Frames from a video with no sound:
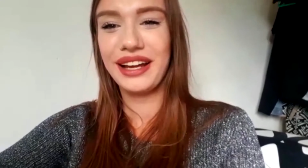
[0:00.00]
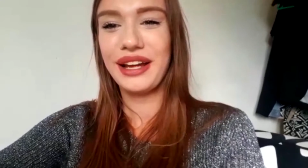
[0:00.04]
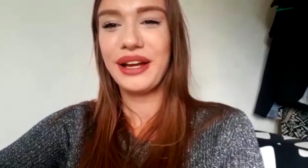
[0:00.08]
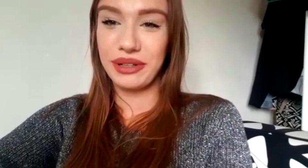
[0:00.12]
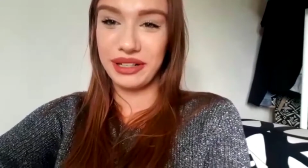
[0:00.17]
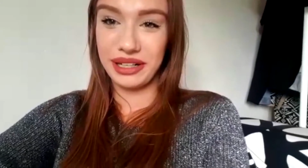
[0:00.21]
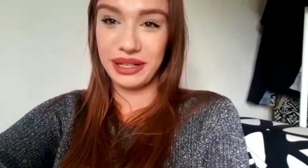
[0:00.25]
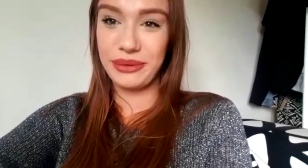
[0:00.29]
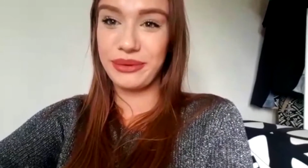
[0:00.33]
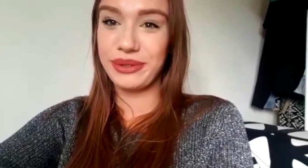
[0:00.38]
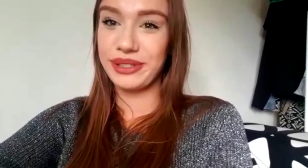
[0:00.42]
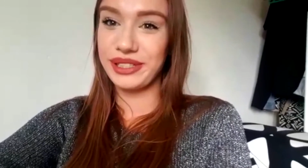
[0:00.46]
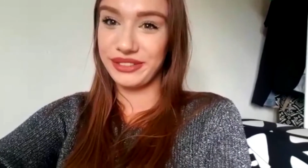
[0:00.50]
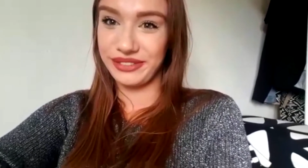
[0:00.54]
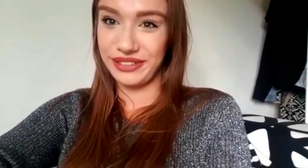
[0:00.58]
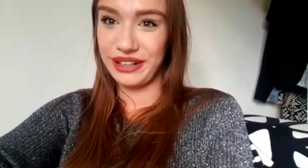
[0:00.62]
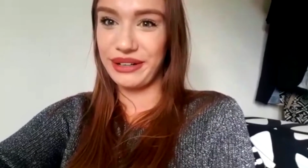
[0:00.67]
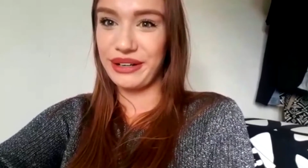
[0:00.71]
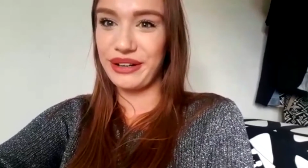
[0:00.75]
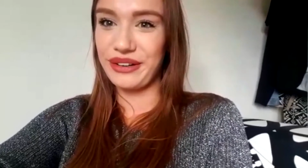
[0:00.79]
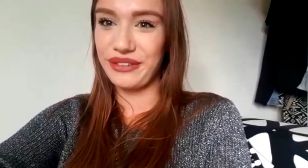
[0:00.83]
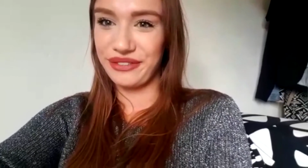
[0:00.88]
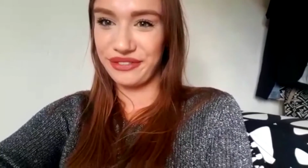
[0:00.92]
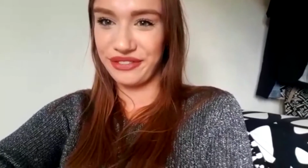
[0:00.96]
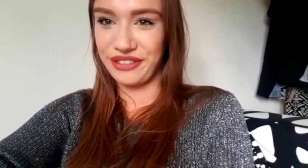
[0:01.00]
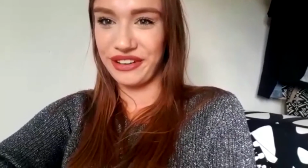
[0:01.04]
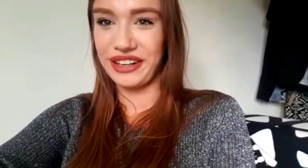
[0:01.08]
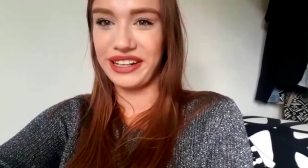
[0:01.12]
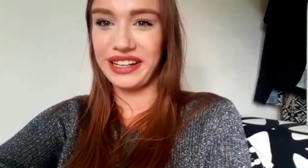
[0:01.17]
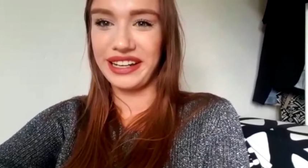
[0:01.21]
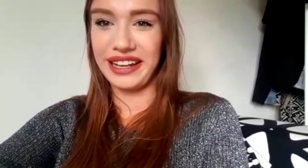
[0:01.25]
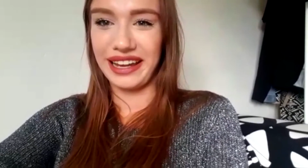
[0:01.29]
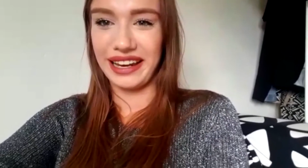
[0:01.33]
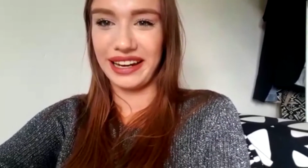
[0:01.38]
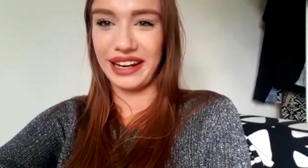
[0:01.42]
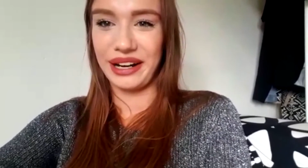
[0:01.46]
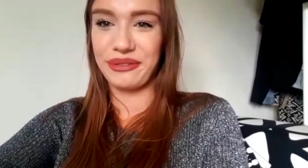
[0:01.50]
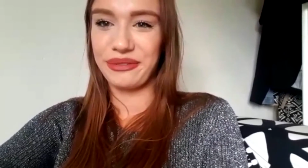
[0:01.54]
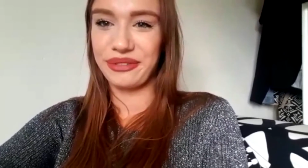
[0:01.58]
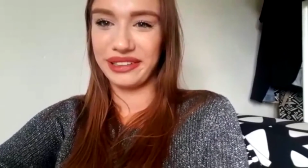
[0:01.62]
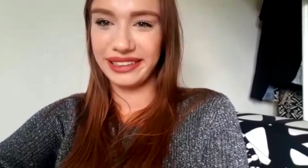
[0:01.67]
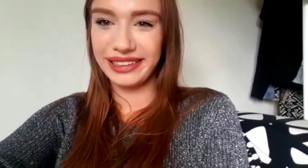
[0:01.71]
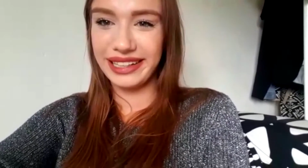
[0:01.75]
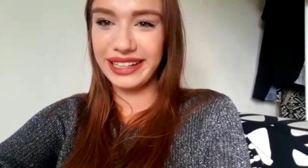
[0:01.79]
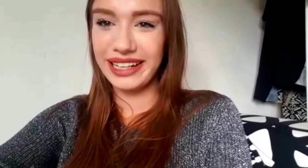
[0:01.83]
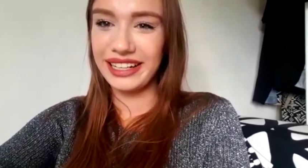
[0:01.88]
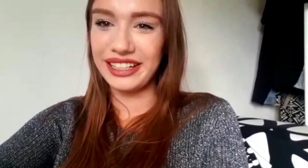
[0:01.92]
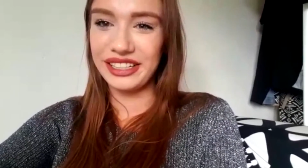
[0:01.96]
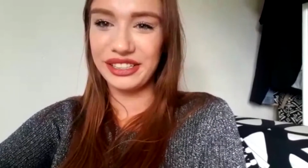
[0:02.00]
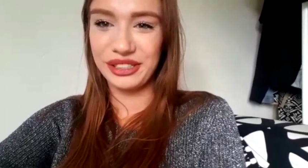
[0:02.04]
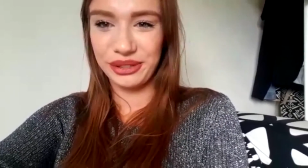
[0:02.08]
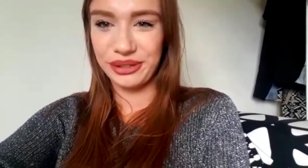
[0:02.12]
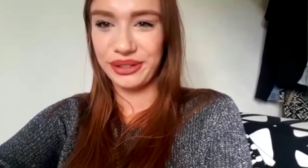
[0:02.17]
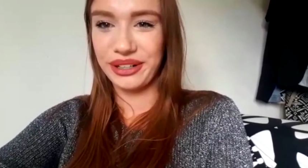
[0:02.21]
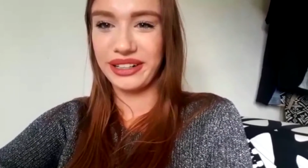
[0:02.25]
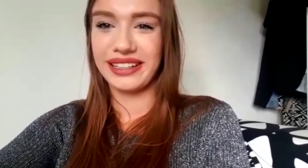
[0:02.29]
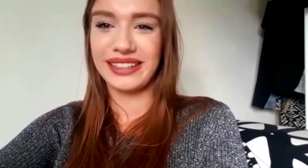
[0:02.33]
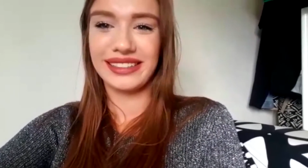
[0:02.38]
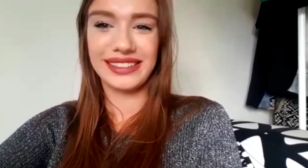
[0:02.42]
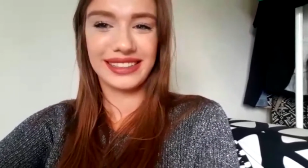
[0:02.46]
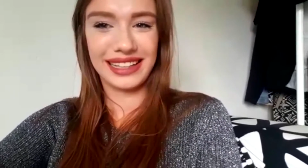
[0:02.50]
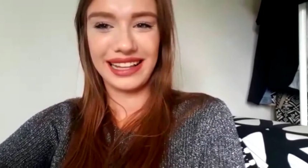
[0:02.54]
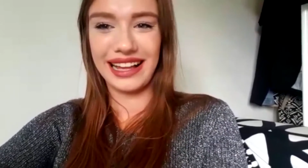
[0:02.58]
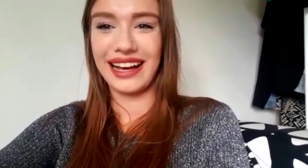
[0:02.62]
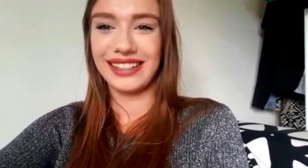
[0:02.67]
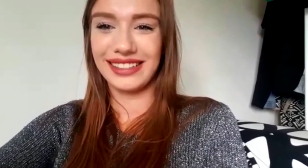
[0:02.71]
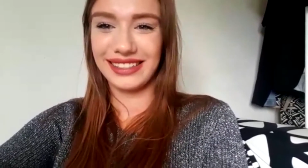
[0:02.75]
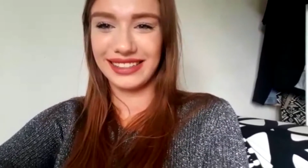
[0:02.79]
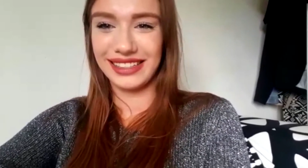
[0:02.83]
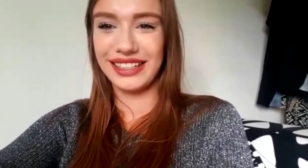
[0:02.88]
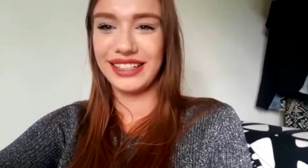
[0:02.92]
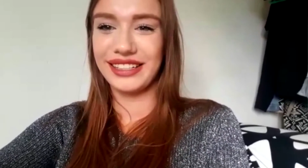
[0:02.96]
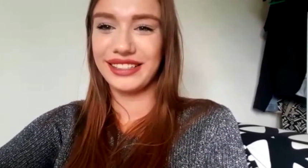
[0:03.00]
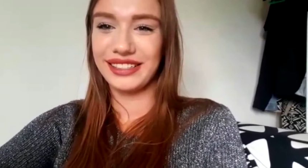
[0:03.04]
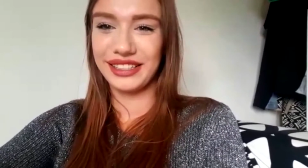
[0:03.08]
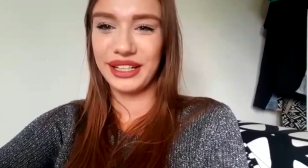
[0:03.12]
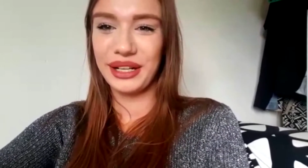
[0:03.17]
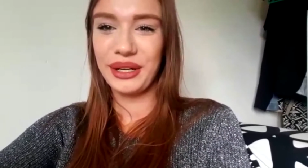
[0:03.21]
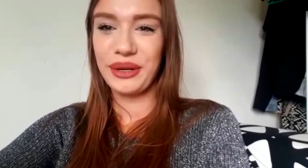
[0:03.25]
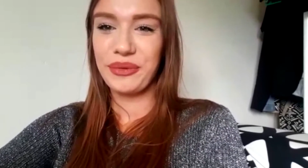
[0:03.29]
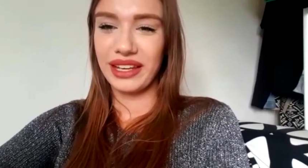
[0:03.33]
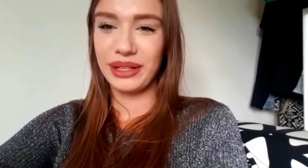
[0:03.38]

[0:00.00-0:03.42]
But it was very funny and I really enjoyed his classes.